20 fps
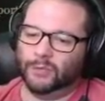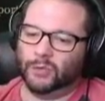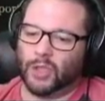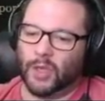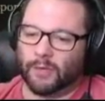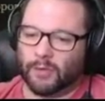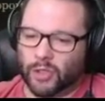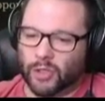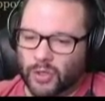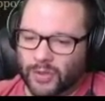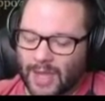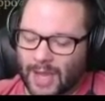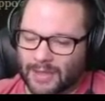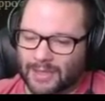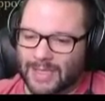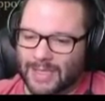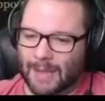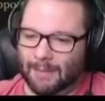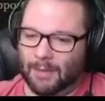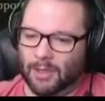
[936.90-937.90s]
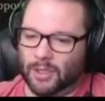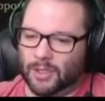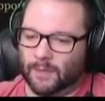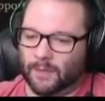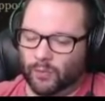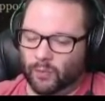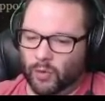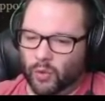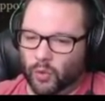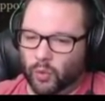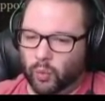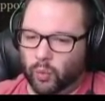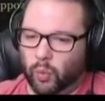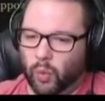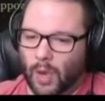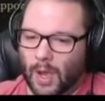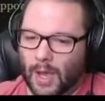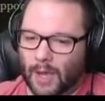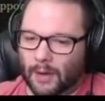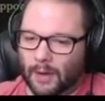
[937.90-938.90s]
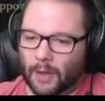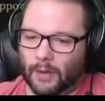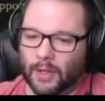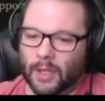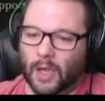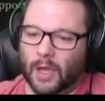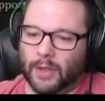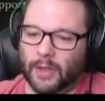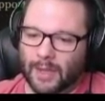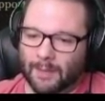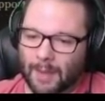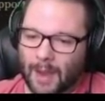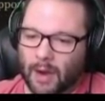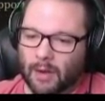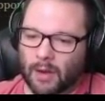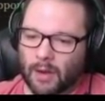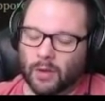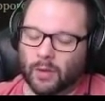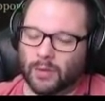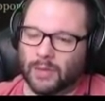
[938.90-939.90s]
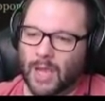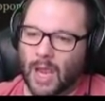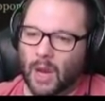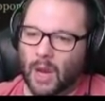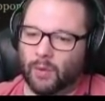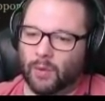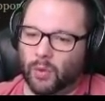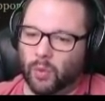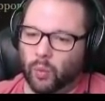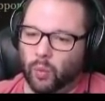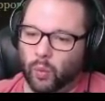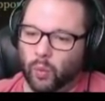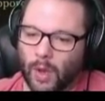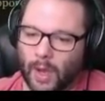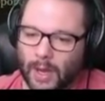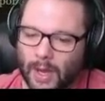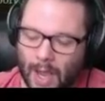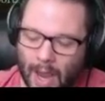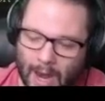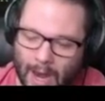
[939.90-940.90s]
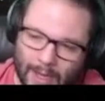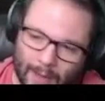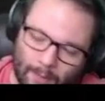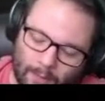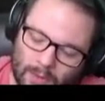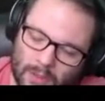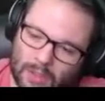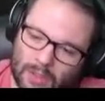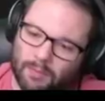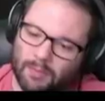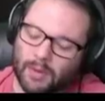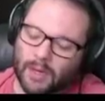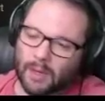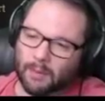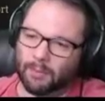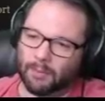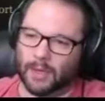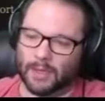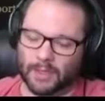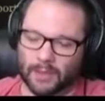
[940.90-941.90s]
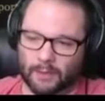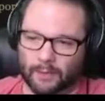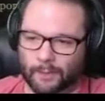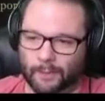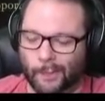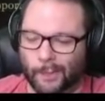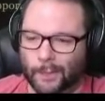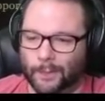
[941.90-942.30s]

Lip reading: over 2,000 damage with one on the empowered auto attack with one item, which is pretty impressive.